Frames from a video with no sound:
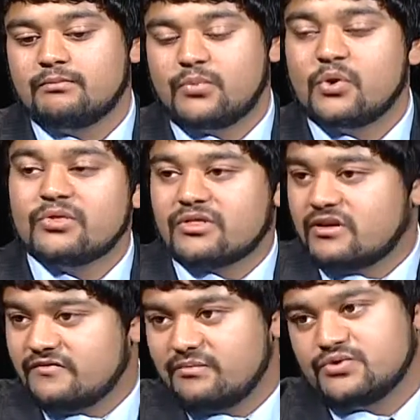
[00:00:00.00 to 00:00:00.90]
both
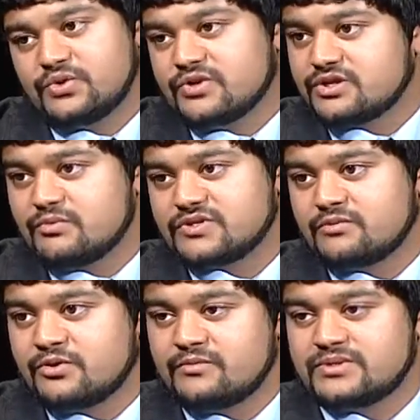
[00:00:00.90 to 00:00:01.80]
of Jewish and
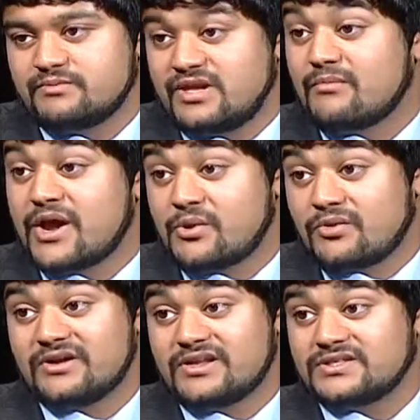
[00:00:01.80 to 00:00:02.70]
Muslim groups being
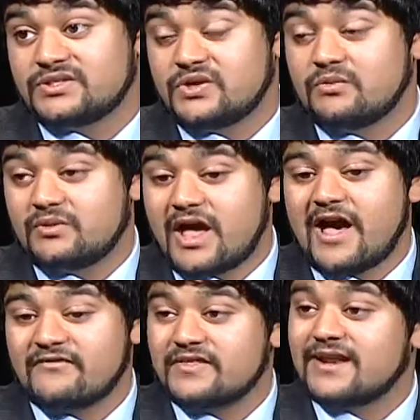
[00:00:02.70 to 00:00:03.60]
minorities, you know,
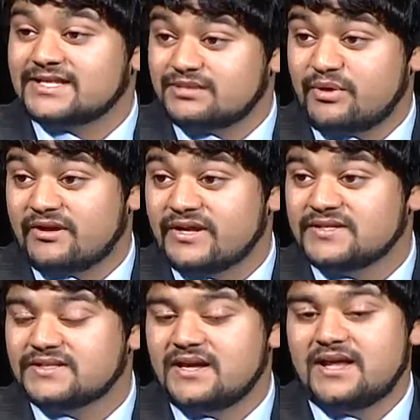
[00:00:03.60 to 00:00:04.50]
having that
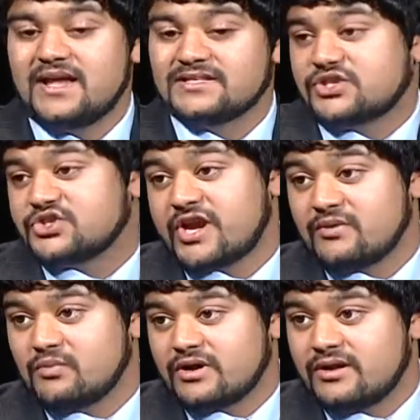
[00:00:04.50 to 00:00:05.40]
experience is a
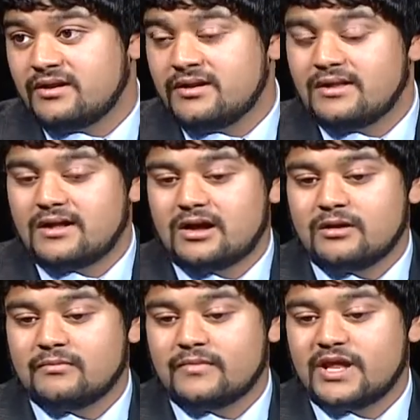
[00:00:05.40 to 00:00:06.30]
shared one,
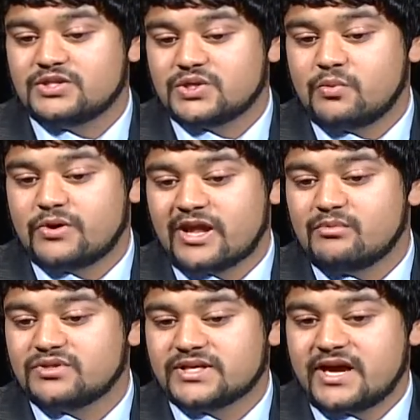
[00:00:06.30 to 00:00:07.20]
and so we're
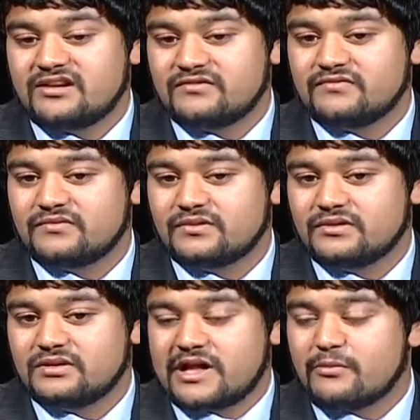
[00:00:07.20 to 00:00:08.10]
able to kind of
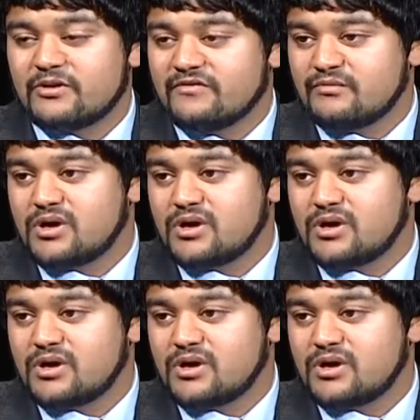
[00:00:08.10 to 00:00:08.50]
get rid of the